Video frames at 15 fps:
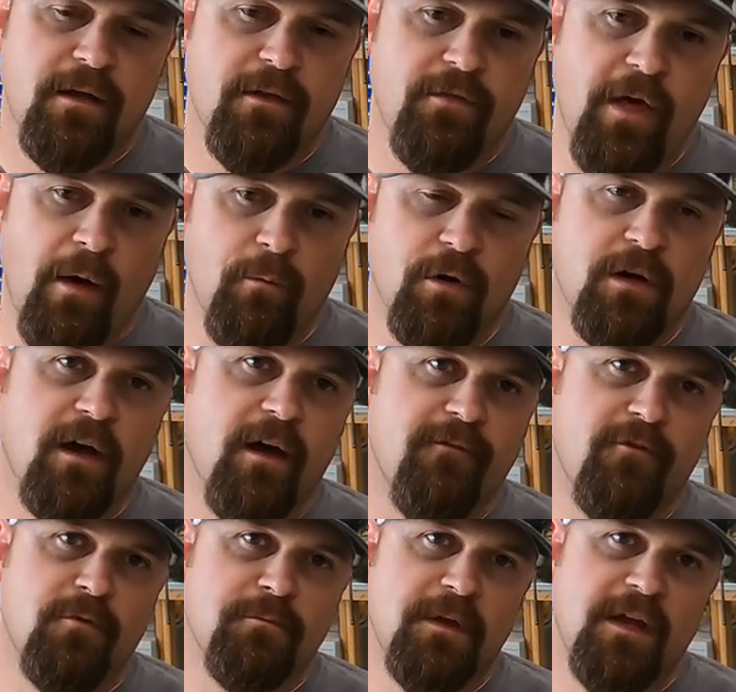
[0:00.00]
that will
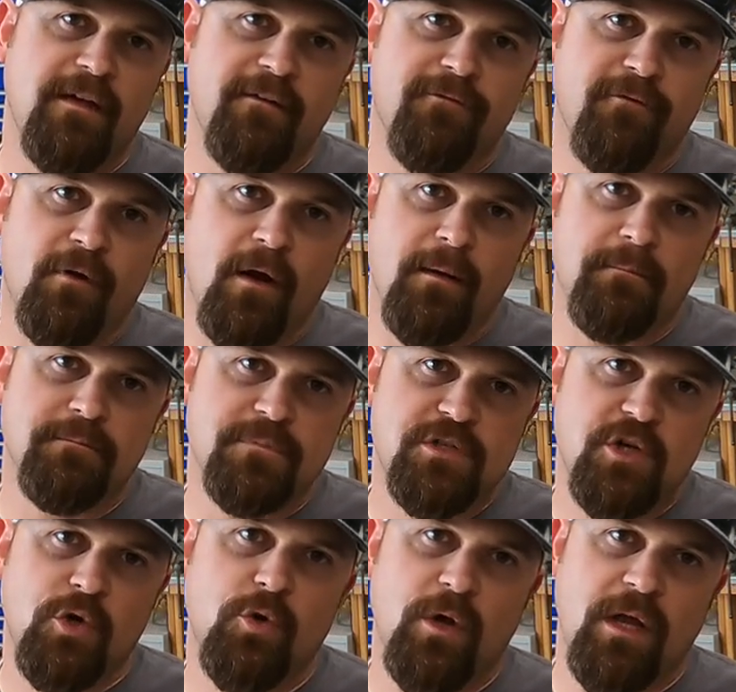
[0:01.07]
cover me from
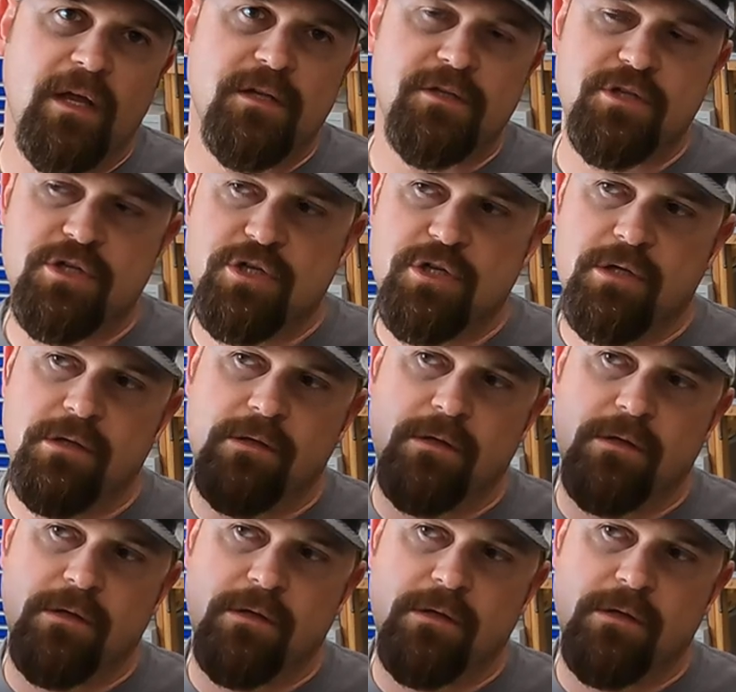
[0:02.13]
2-inch